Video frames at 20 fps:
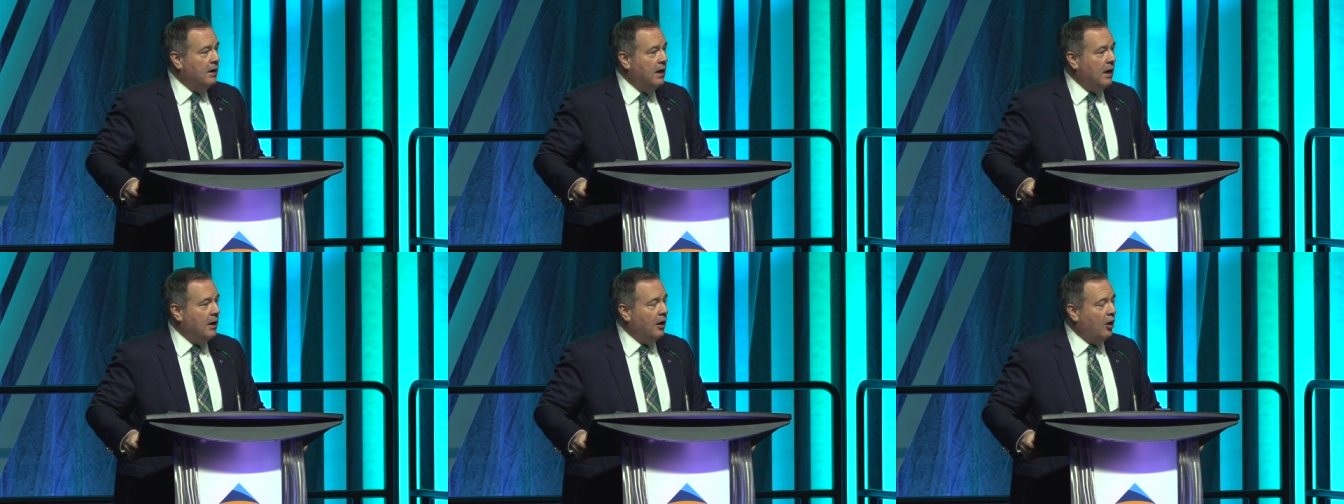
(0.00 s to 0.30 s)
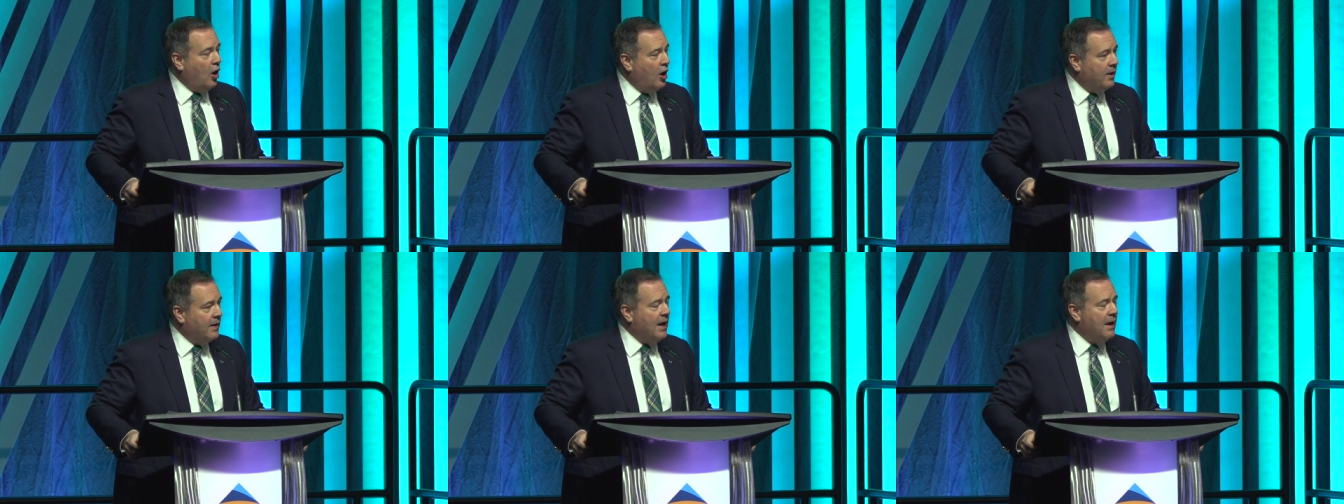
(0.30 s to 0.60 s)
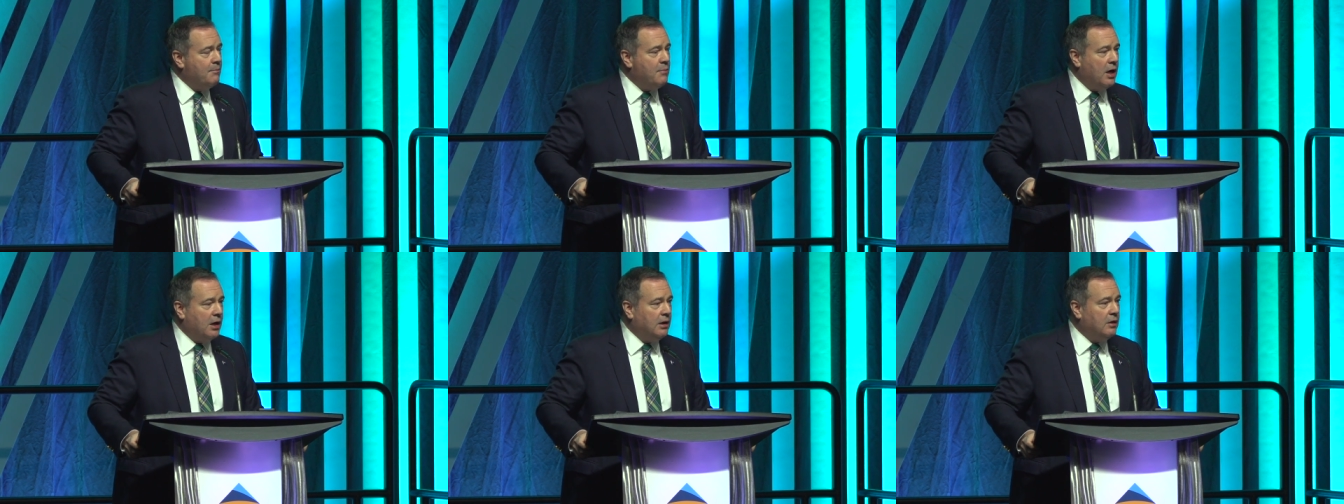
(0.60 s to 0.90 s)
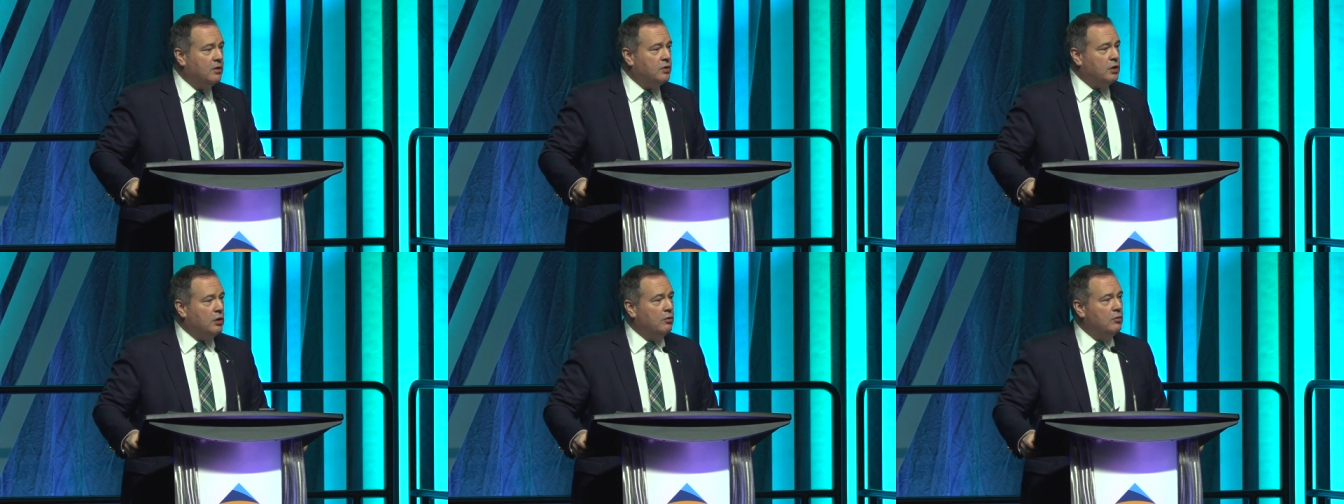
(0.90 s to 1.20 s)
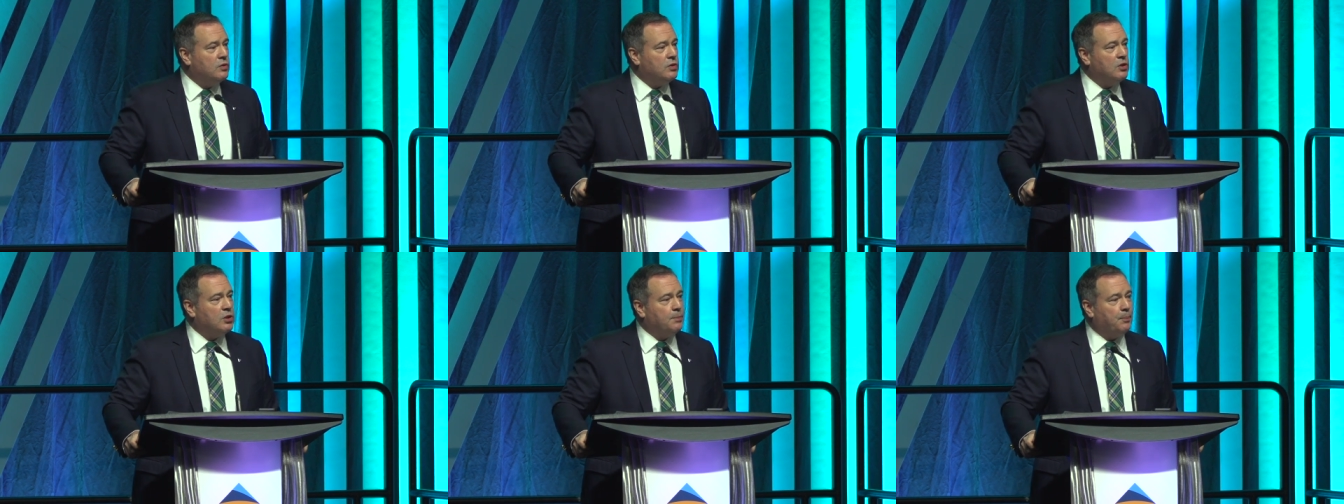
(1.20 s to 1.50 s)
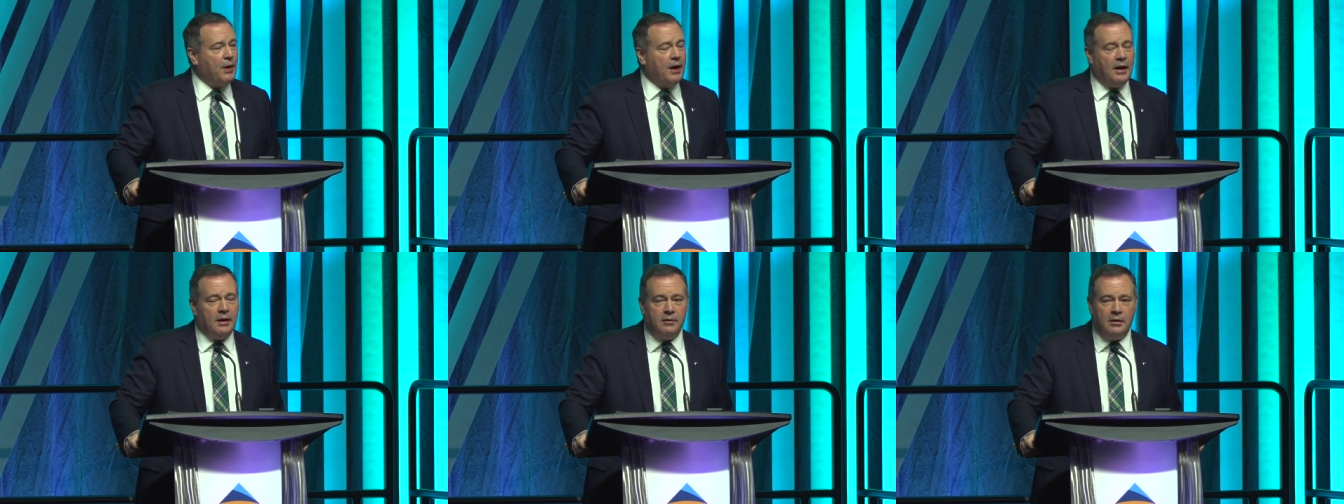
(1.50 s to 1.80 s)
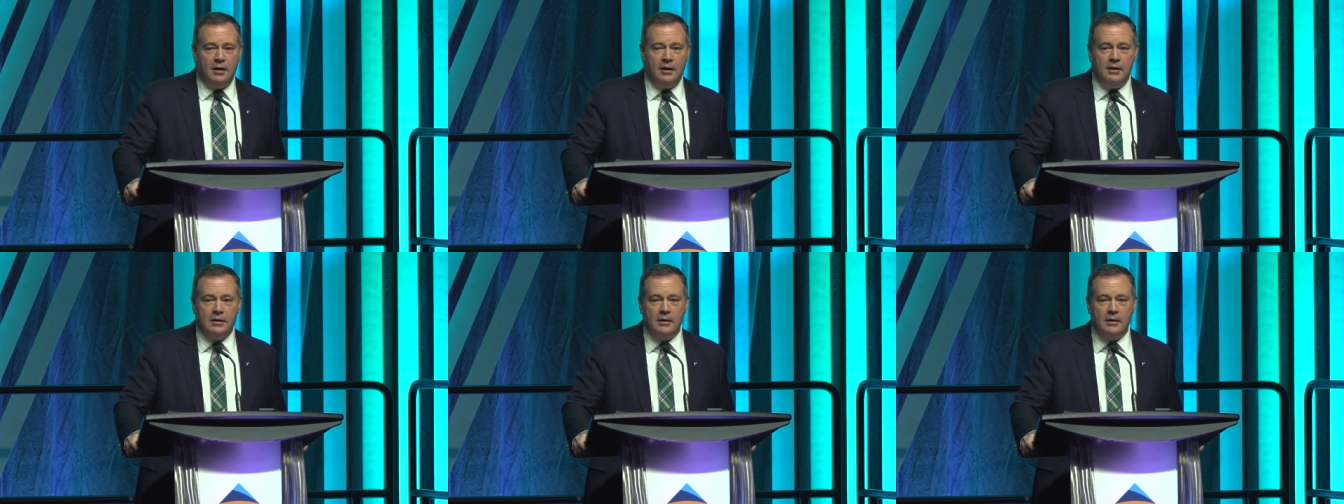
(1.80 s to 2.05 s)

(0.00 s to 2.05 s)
And a lot of that money is used to spread